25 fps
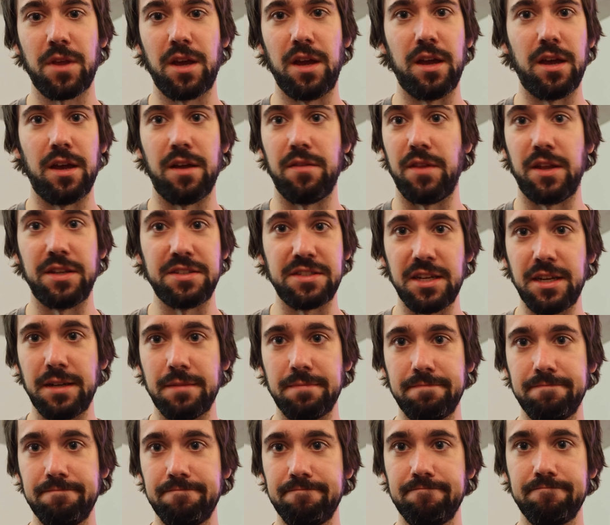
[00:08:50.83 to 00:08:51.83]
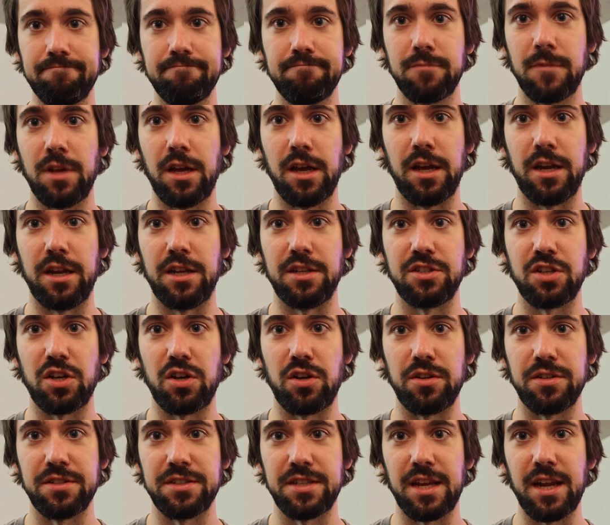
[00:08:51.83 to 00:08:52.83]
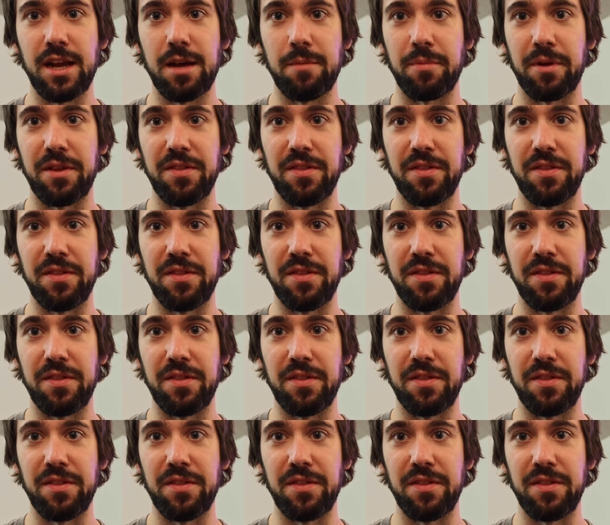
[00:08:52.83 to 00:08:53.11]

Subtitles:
and that's it. And it's all set up.